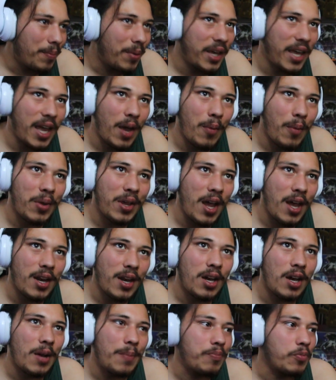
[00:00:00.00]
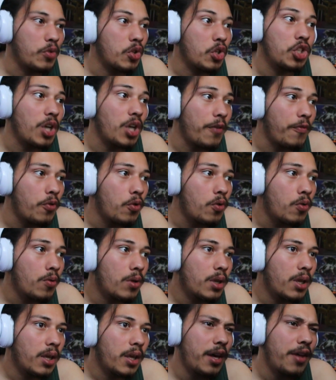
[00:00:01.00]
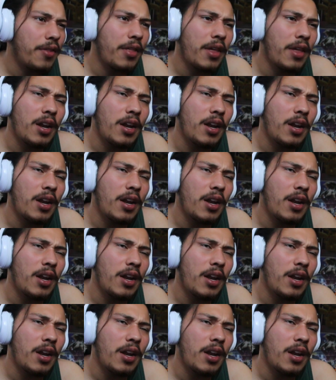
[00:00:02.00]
But yeah, we got Shuffle, and